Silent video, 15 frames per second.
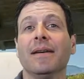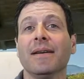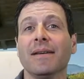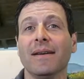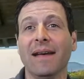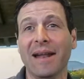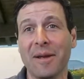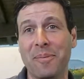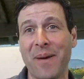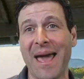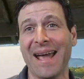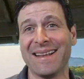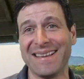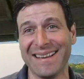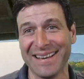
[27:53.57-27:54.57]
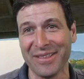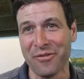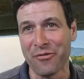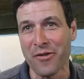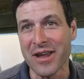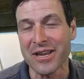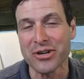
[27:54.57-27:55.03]
And I backed into the
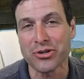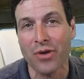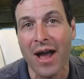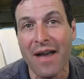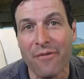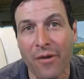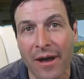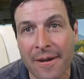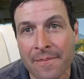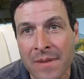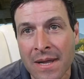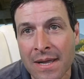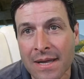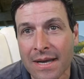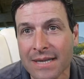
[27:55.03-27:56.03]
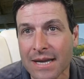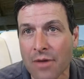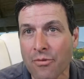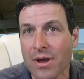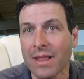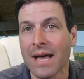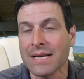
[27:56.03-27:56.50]
freaking driveway. Because I
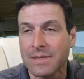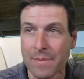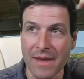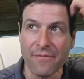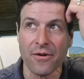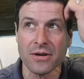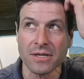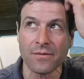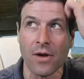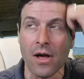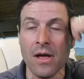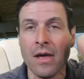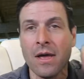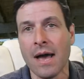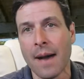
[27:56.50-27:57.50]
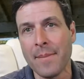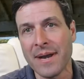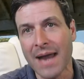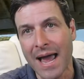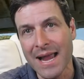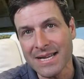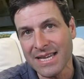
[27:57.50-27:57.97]
realized, I'm like, first of all, I'm a
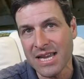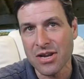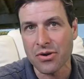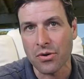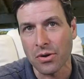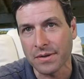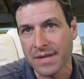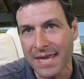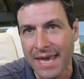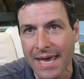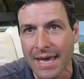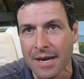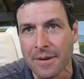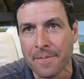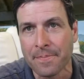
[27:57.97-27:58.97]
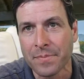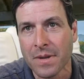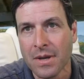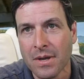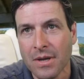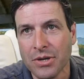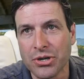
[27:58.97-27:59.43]
19-year-old kid,
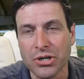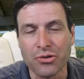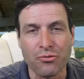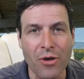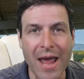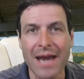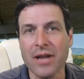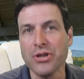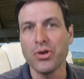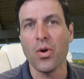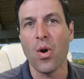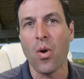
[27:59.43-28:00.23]
just ran into a